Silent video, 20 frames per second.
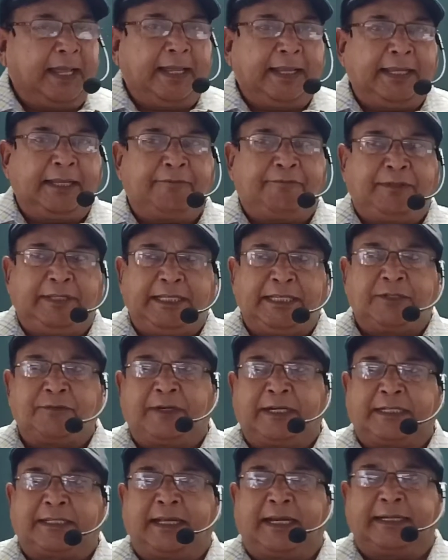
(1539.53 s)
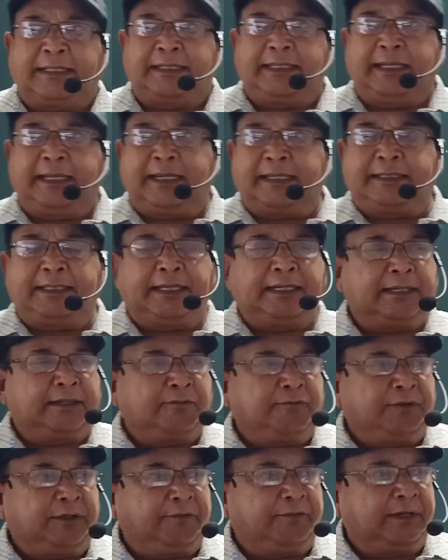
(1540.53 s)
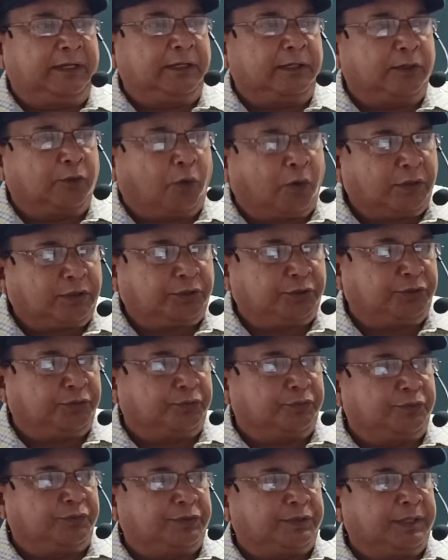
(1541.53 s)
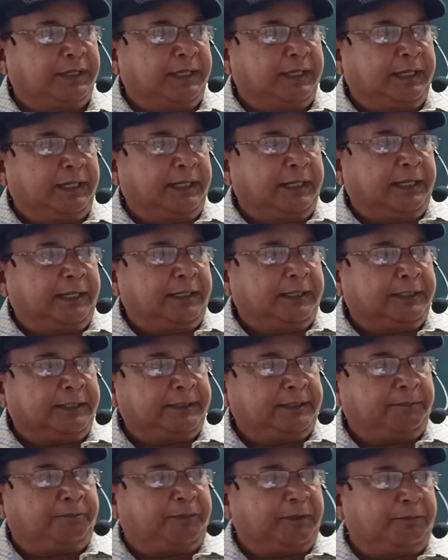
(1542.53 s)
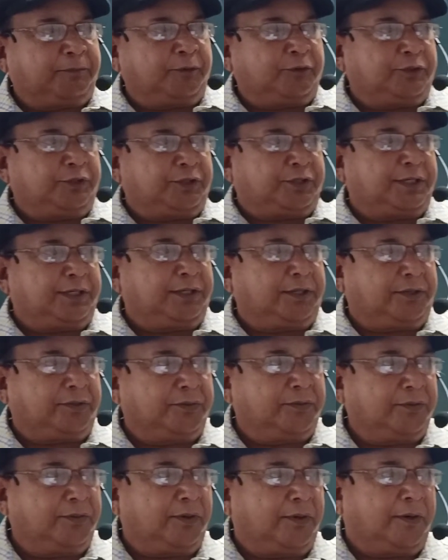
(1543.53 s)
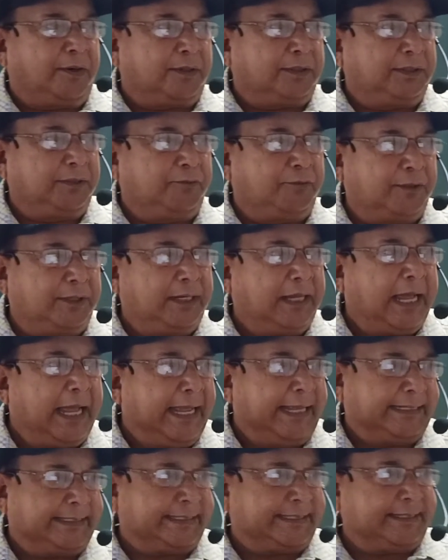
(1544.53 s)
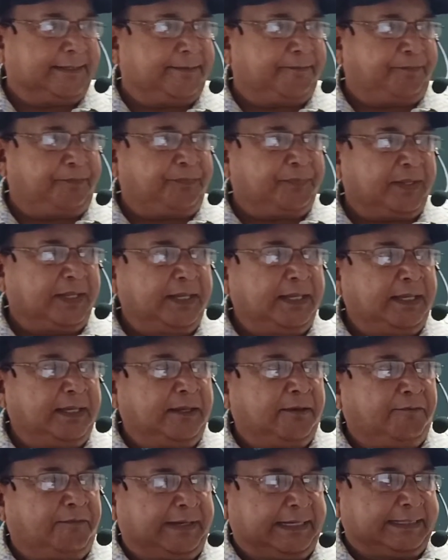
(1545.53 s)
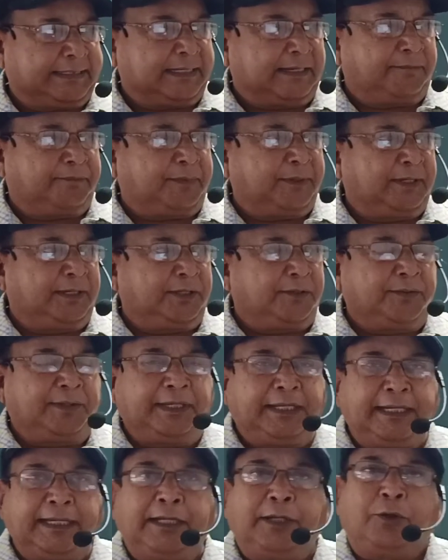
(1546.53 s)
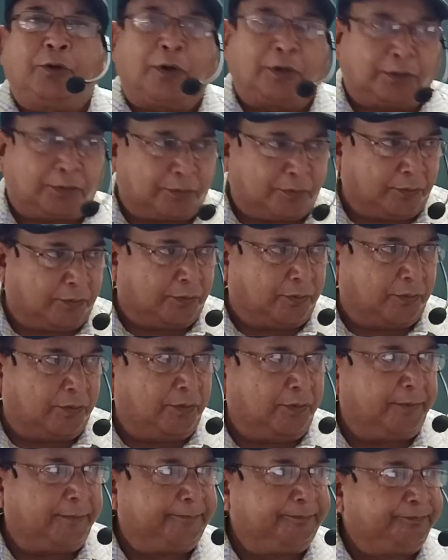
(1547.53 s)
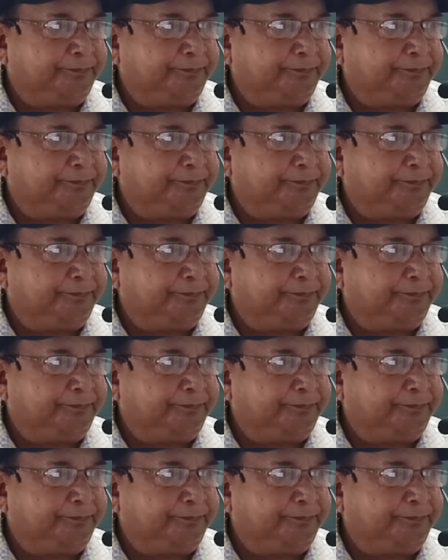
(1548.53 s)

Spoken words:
If these words are there, then we will not use the preposition to or the word as. For example, you need not go.